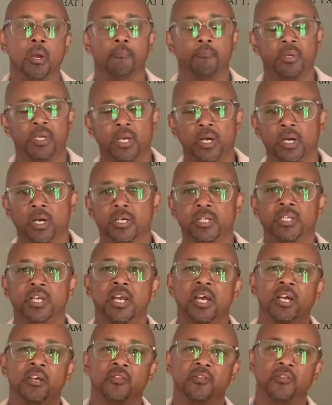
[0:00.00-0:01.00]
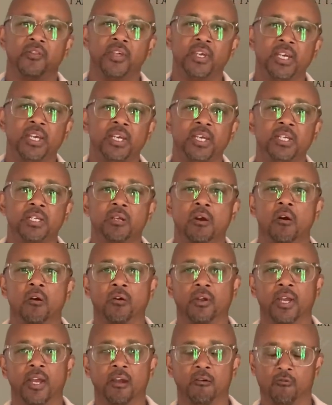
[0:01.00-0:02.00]
Because these are
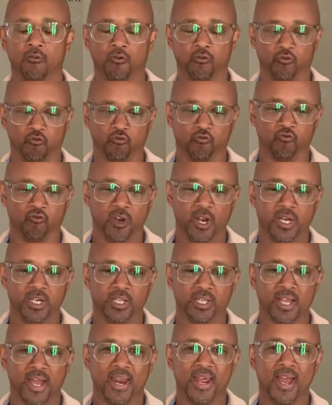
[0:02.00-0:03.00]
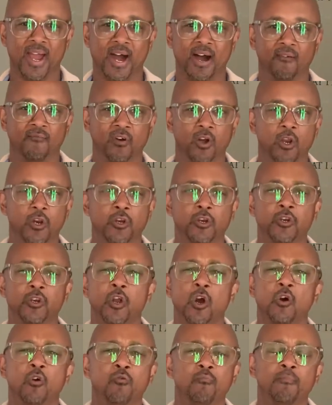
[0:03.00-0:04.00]
character traits that have
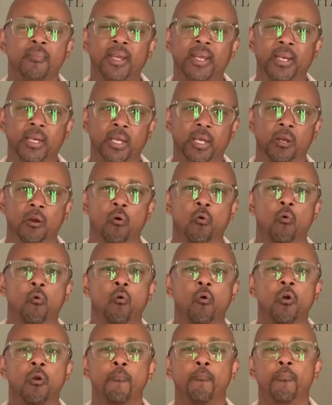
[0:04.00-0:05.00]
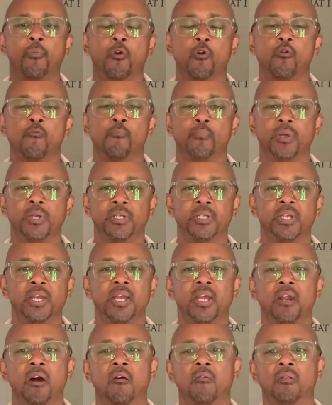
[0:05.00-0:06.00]
no meaning or purpose
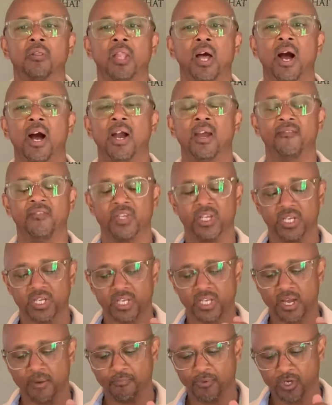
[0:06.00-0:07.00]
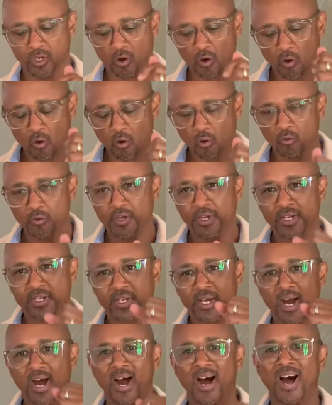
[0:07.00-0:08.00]
in our lives except to hold us
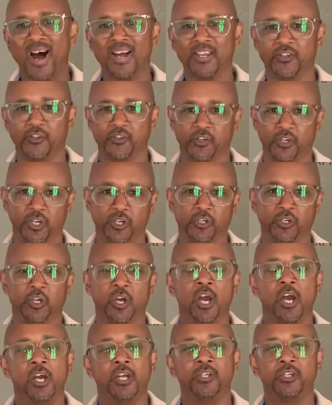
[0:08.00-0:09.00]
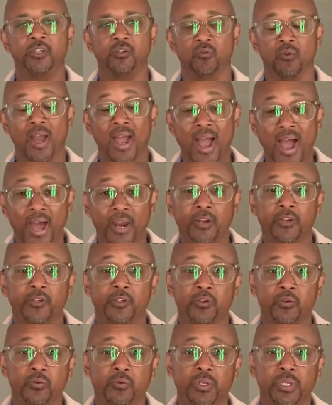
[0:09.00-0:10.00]
hostage to
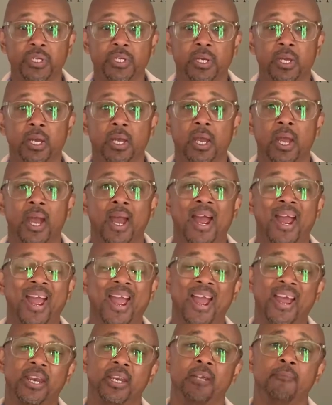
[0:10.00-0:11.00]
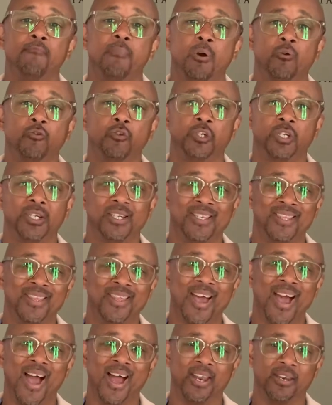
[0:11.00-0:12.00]
attitudes and emotions
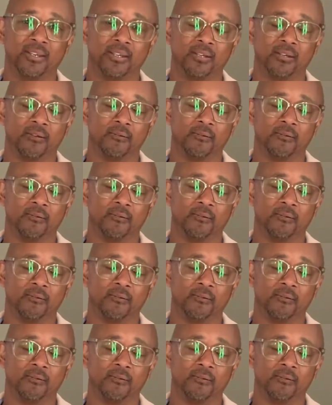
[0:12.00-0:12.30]
that,